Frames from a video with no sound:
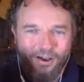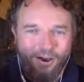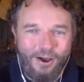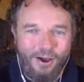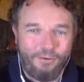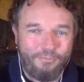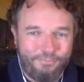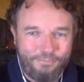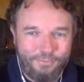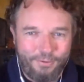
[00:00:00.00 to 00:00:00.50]

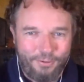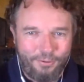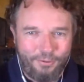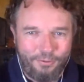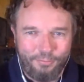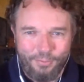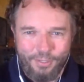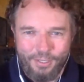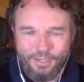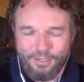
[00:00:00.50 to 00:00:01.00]
on
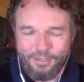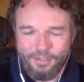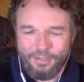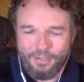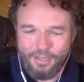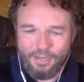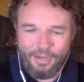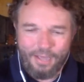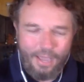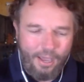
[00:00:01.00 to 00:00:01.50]
film and
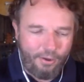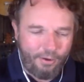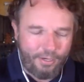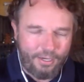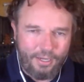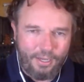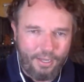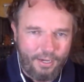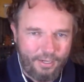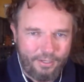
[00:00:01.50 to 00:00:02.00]
and how to
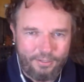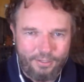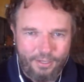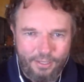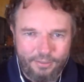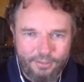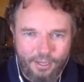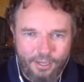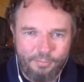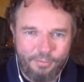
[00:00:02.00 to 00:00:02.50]
cut it and
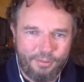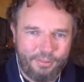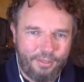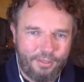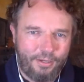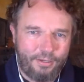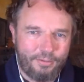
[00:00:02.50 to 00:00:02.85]
that type of thing.